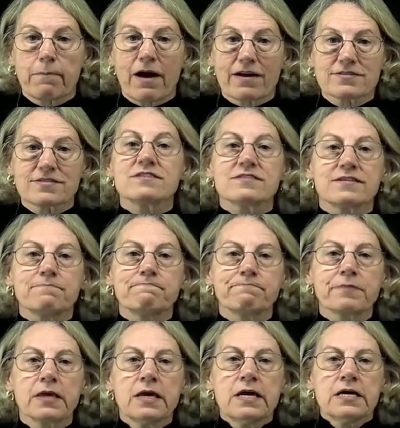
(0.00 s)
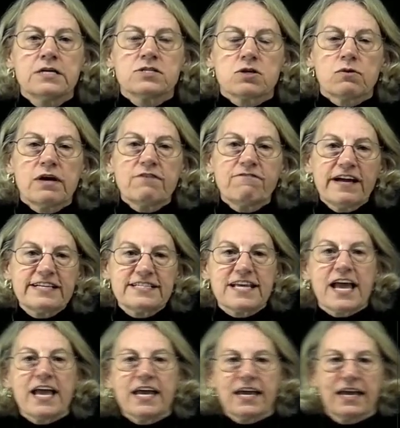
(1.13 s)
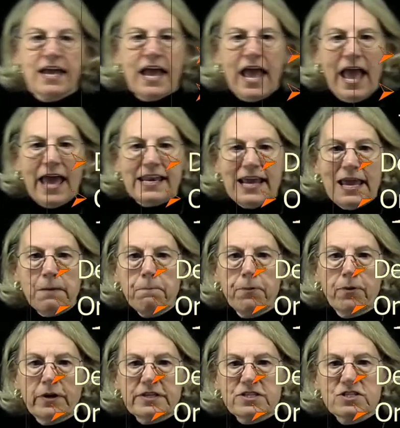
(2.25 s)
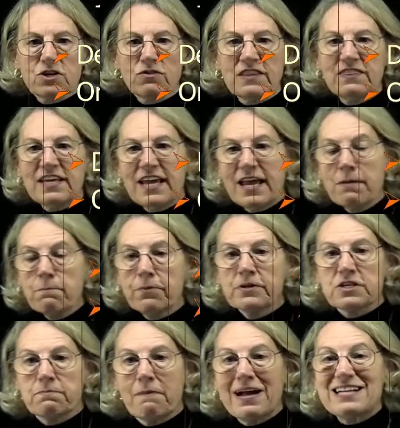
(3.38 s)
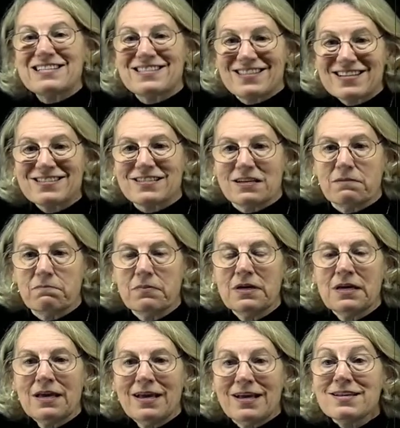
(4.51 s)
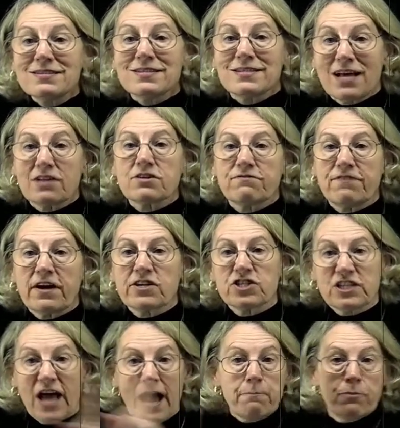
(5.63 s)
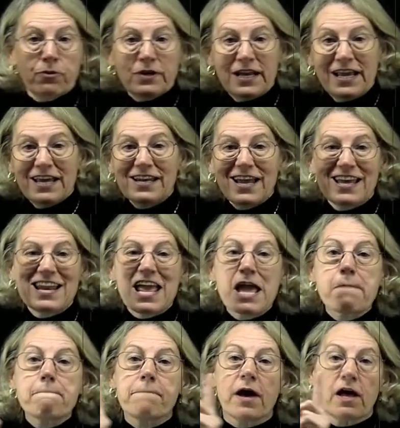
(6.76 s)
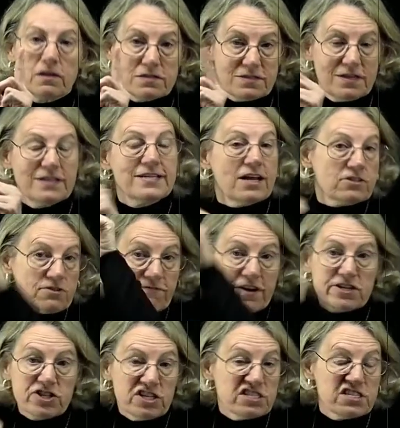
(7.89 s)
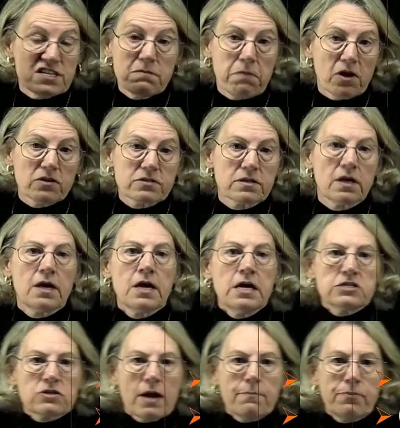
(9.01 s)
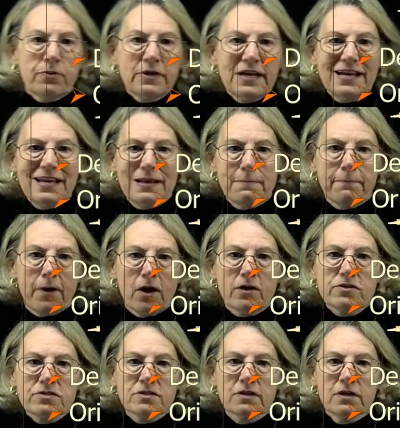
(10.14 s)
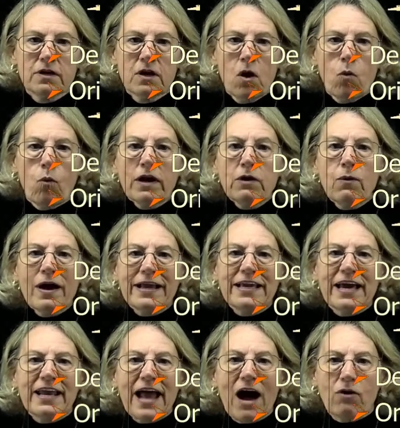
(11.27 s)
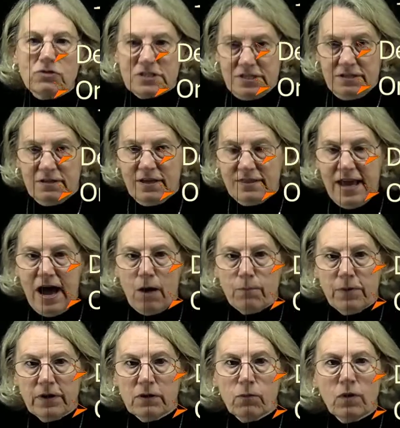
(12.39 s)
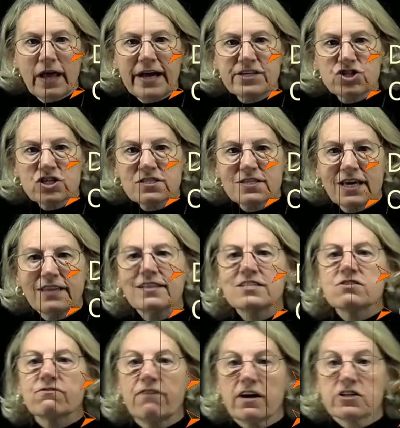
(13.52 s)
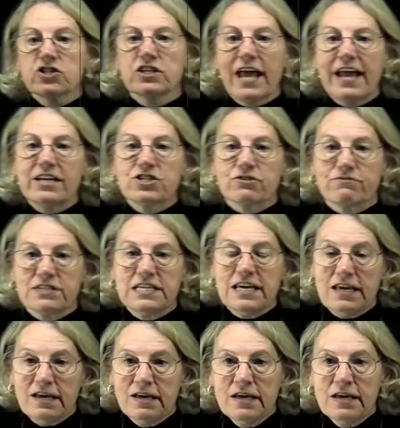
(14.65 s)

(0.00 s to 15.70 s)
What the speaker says: box system. So if I take an input, so that the input to my system is a delta function, I put in an impulse. A delta function, it's an impulse. So I put in an impulse. What do I get out at the output? Well, I just get this function h of t.